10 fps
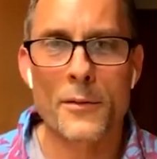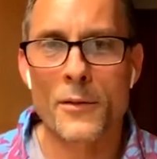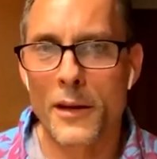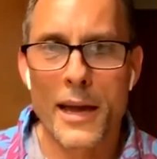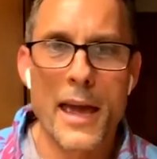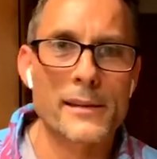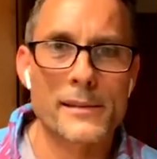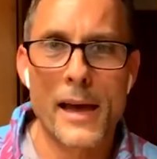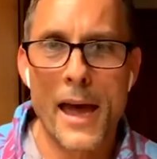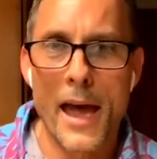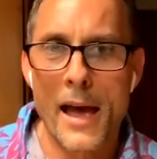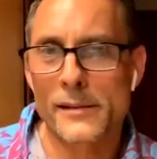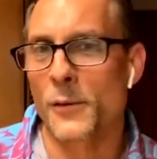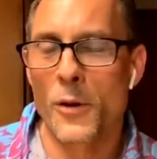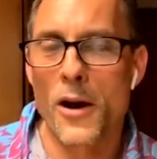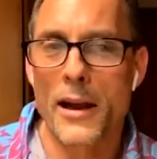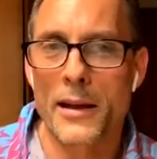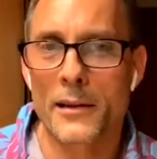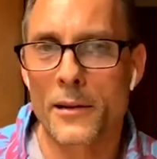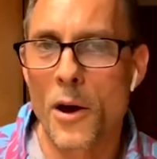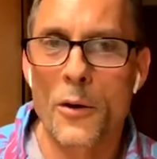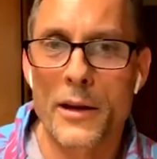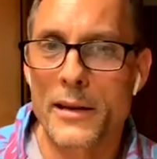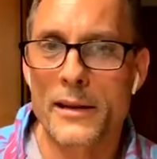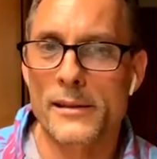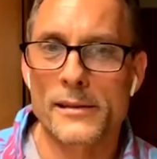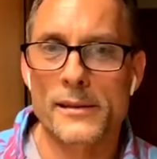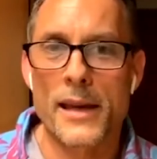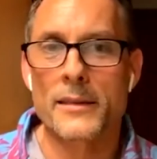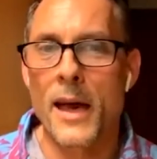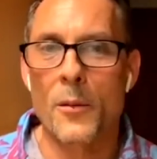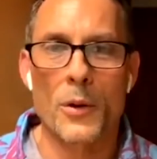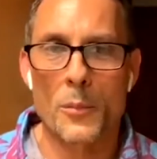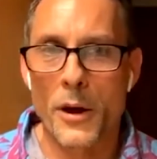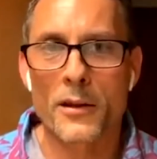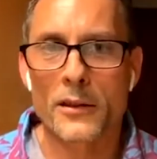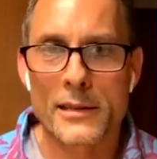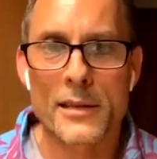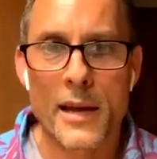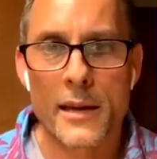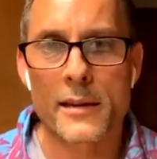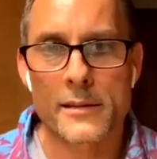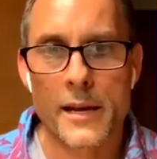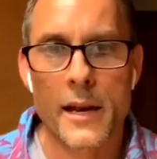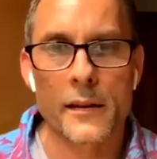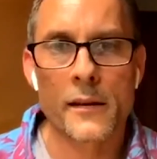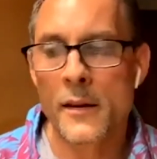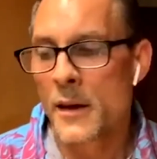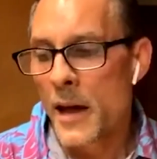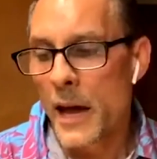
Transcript: the case, as it were. I didn't know he needed to state that, but apparently today he did. And